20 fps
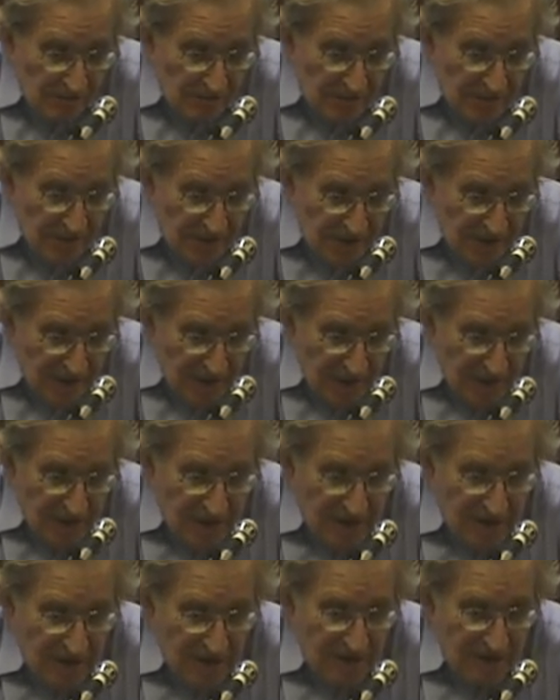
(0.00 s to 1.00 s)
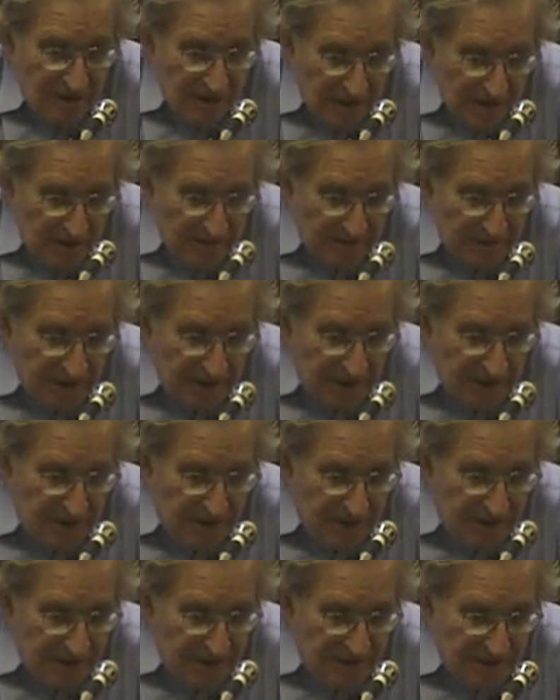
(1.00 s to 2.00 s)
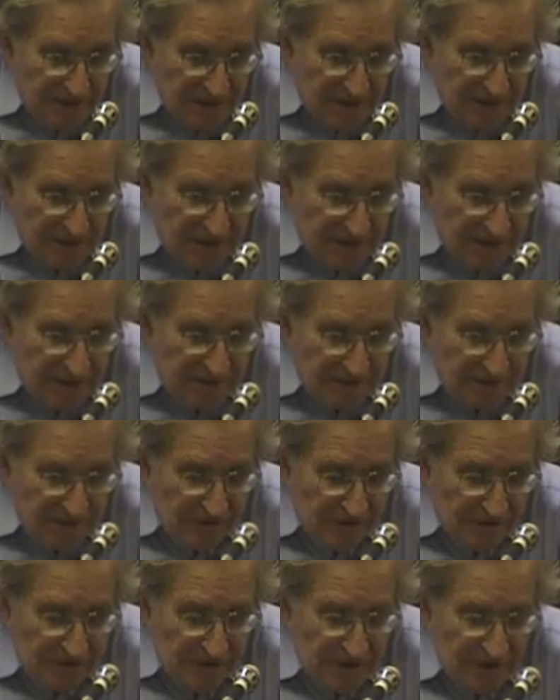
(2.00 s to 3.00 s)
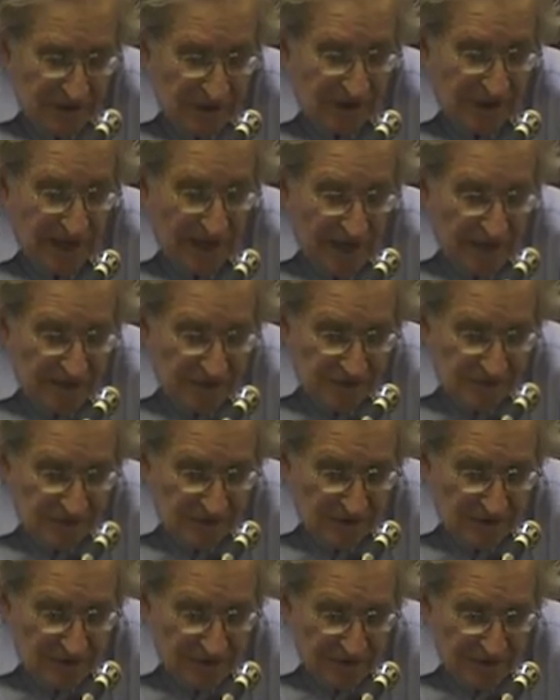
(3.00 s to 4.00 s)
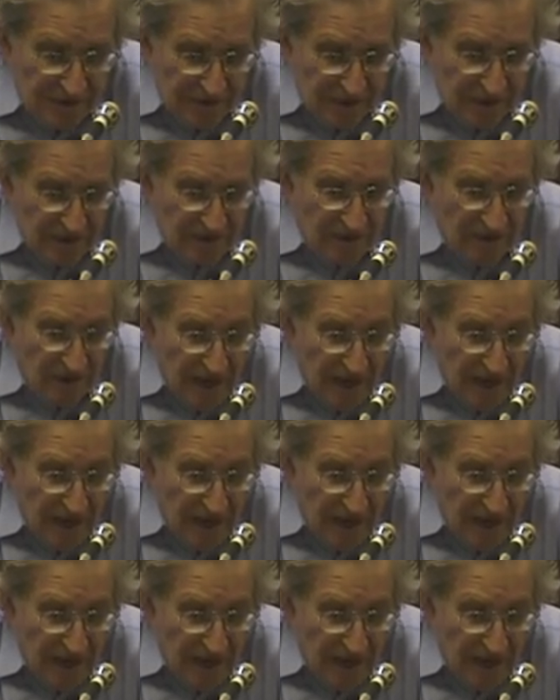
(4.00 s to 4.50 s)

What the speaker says: Namely, it was a cancer in our landmass,